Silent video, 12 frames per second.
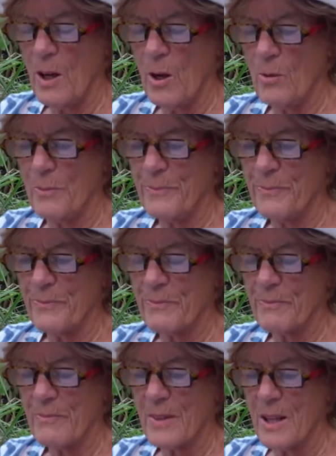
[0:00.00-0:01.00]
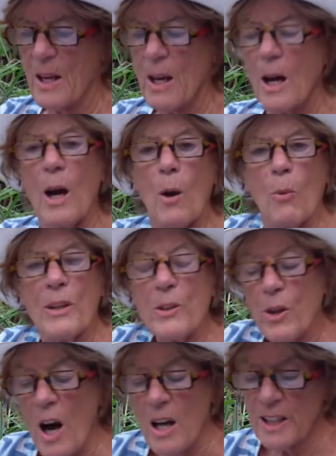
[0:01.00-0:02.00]
Home. When
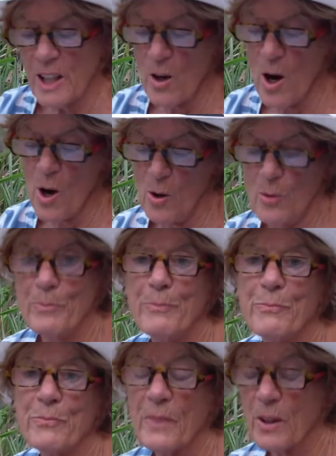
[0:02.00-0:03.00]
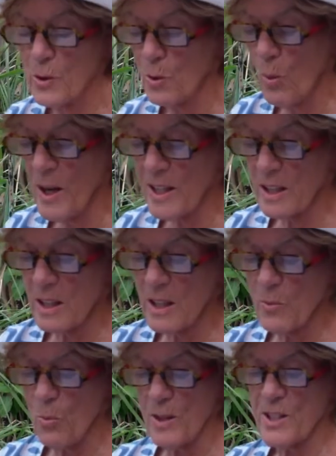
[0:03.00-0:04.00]
you can't go home, you wake
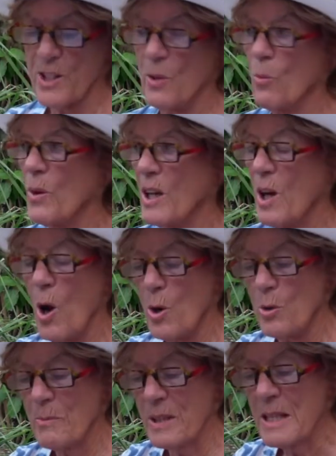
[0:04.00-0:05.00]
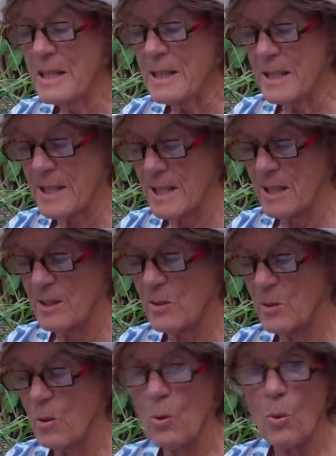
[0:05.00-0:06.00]
and wonder where home is,
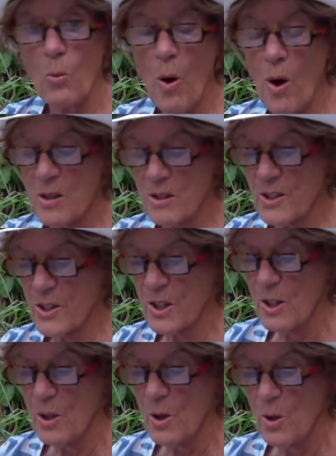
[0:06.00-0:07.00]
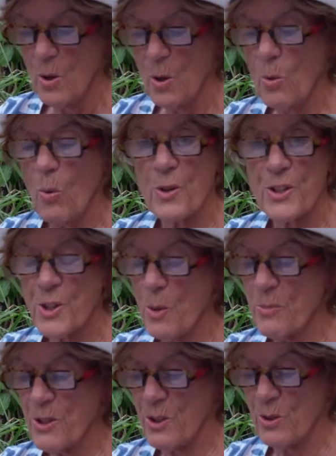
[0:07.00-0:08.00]
or was, or what
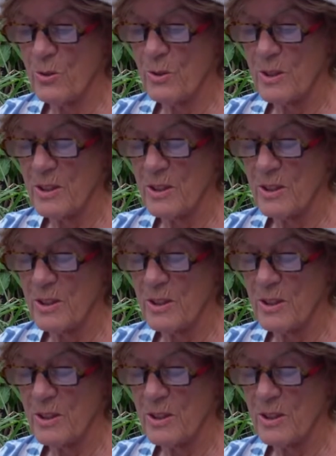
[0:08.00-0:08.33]
stops you.